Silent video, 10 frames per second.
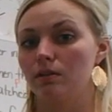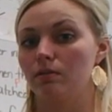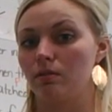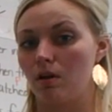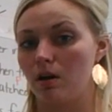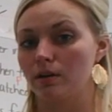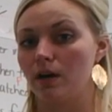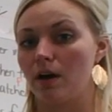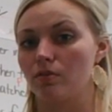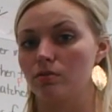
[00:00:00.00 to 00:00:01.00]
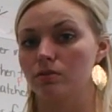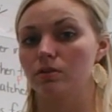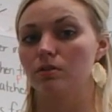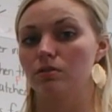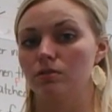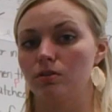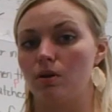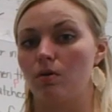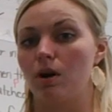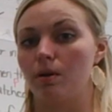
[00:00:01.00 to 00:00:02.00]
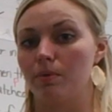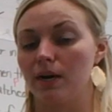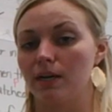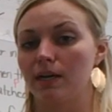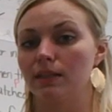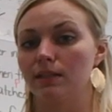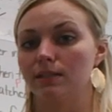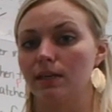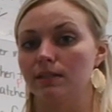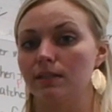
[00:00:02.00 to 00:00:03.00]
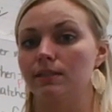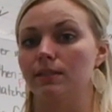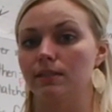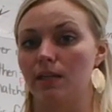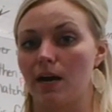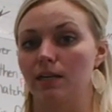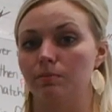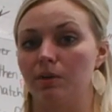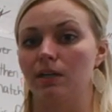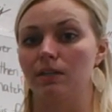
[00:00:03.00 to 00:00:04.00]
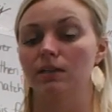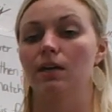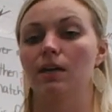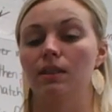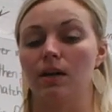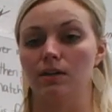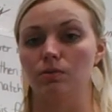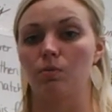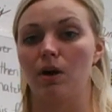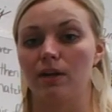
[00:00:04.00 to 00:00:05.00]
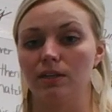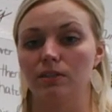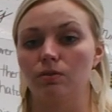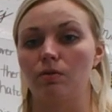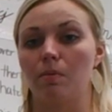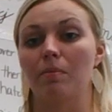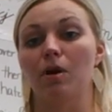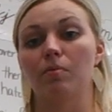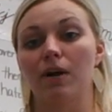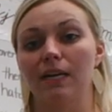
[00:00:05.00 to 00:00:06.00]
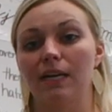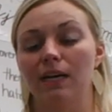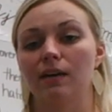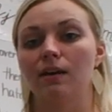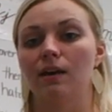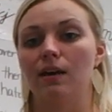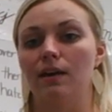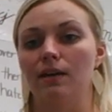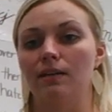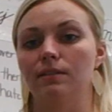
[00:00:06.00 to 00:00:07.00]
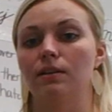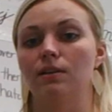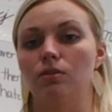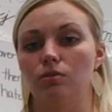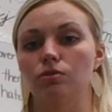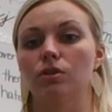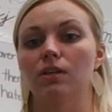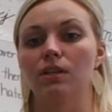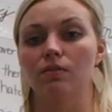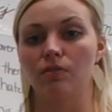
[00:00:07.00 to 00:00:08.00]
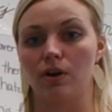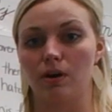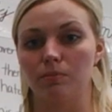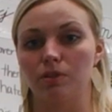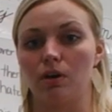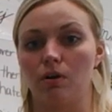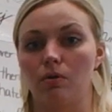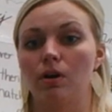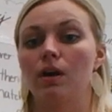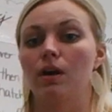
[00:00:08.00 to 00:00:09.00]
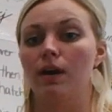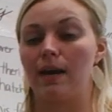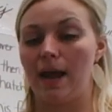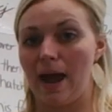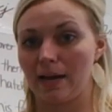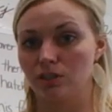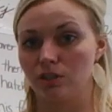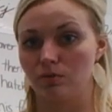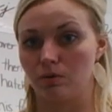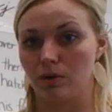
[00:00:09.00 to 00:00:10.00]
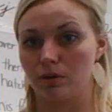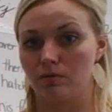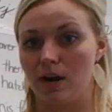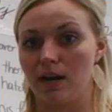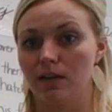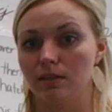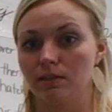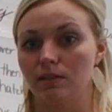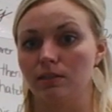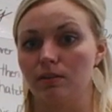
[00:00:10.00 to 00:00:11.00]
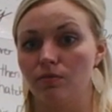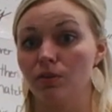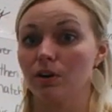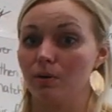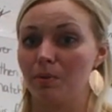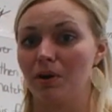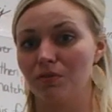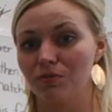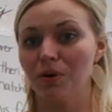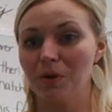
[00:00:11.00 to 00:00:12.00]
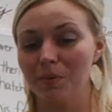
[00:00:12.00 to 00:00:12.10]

long novels. So our predicate in this sentence is likes because that is what he's doing. Remember, our predicate is usually the verb. So an action word, right? Because a verb